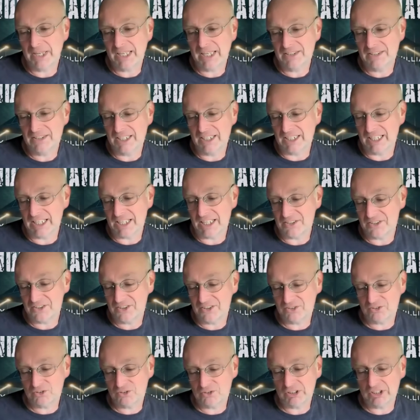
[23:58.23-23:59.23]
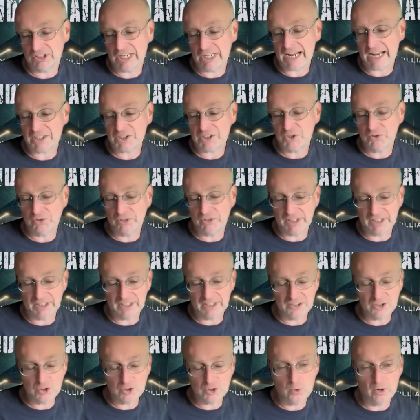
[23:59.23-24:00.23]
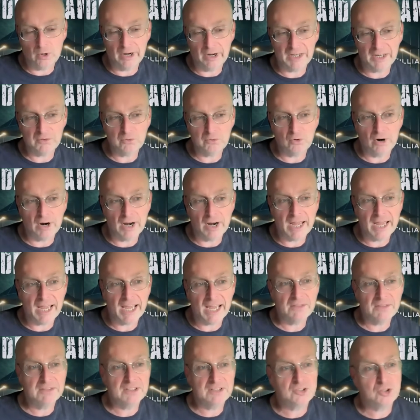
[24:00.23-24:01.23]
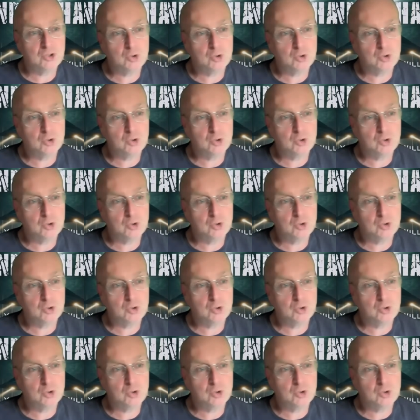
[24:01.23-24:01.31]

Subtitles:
me that its trajectory is quite rare. There's